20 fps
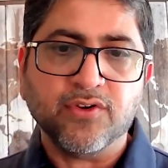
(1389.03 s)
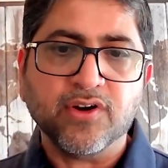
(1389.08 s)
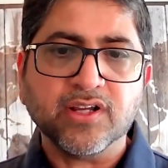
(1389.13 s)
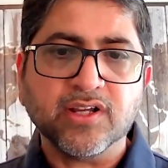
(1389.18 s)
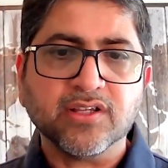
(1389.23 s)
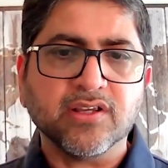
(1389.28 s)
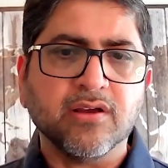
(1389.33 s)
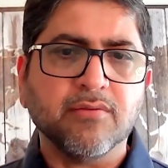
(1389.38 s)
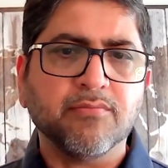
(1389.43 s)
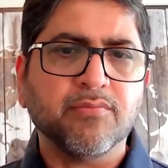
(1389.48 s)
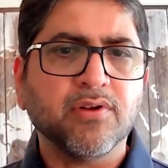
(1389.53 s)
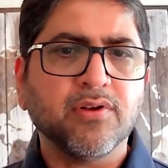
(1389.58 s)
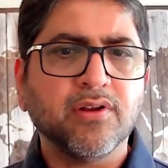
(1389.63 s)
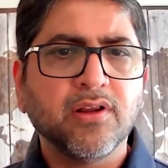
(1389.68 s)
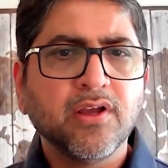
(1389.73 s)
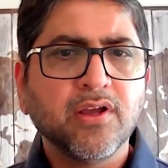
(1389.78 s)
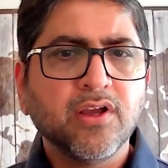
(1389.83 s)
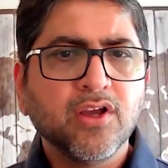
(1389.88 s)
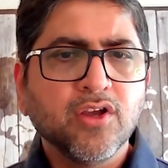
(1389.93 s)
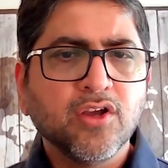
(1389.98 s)
For
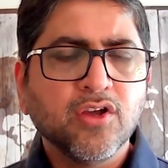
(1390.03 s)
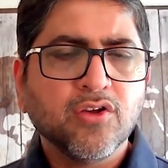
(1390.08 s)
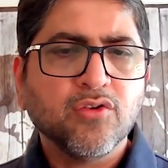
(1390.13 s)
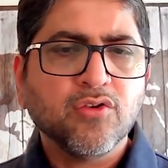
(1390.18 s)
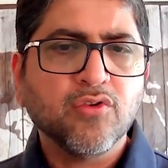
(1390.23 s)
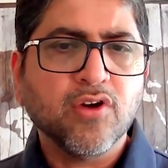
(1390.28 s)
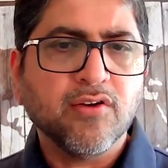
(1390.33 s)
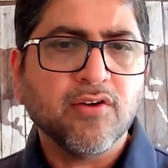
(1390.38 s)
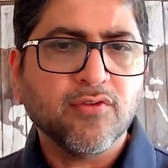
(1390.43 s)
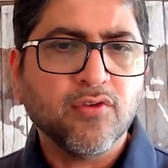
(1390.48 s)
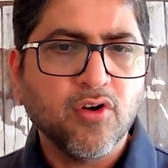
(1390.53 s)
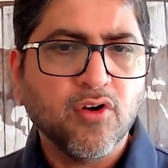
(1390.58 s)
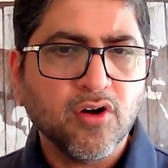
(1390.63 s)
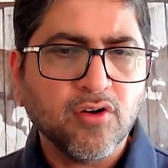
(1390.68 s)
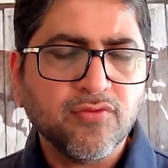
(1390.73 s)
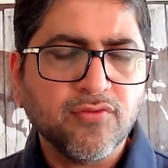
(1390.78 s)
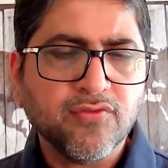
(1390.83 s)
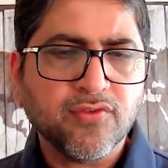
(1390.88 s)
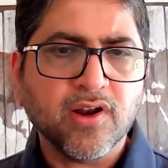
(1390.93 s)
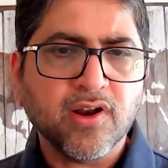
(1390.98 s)
example, you have
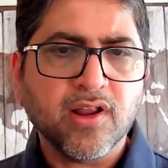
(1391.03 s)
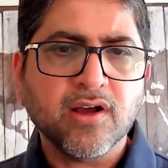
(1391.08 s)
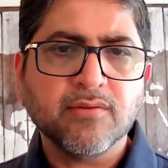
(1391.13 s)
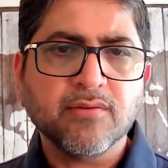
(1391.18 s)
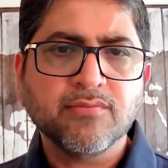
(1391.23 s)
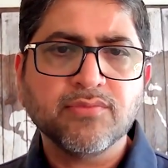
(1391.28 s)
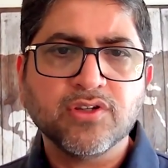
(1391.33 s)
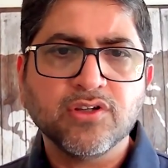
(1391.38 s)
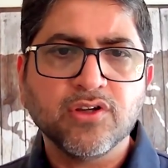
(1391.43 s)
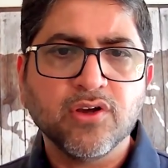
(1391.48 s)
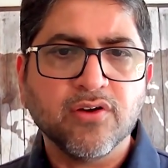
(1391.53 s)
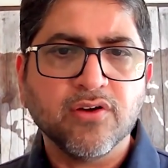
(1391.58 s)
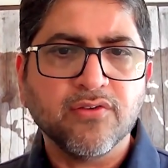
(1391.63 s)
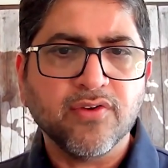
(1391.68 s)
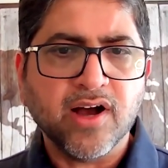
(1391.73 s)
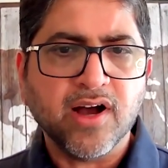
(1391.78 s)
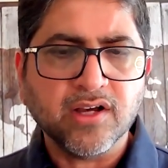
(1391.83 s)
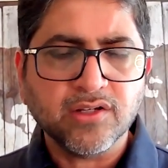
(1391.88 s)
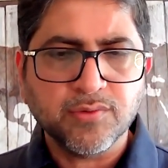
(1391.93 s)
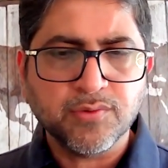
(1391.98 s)
golf clubs, you
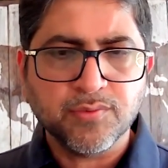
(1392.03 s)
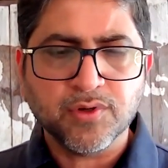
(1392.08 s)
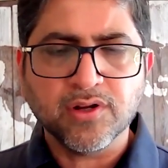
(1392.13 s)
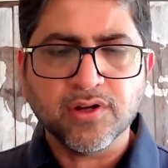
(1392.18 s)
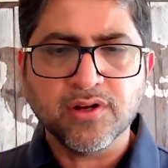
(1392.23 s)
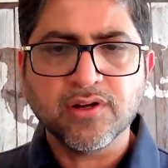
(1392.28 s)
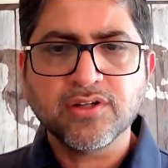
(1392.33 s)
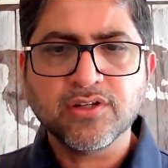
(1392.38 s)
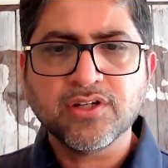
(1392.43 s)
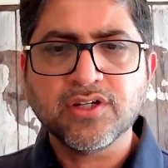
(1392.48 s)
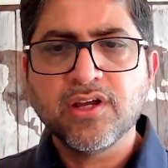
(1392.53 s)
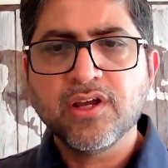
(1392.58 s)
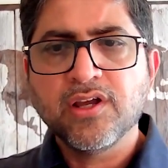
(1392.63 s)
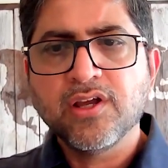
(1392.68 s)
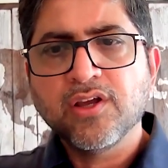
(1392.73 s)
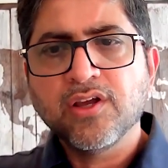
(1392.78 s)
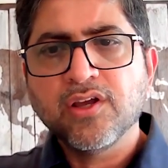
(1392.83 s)
have hospitals,